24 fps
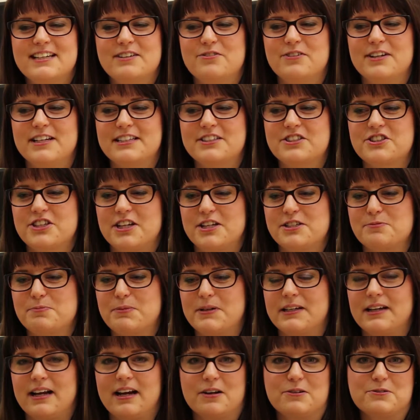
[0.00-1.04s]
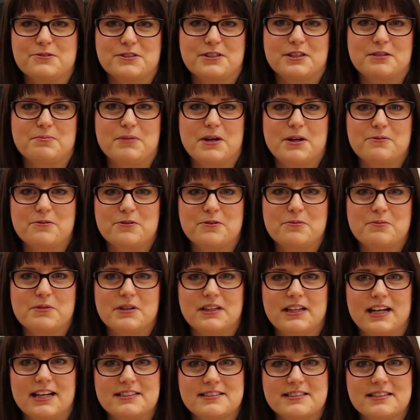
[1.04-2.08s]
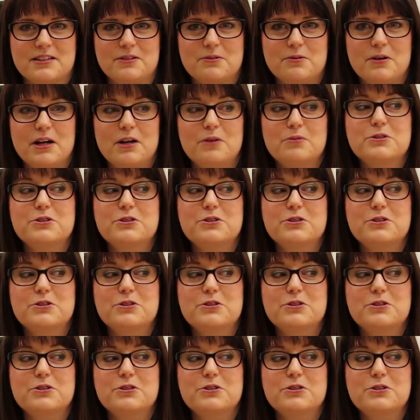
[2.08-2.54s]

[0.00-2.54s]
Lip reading: which has been housed in my room the last little while,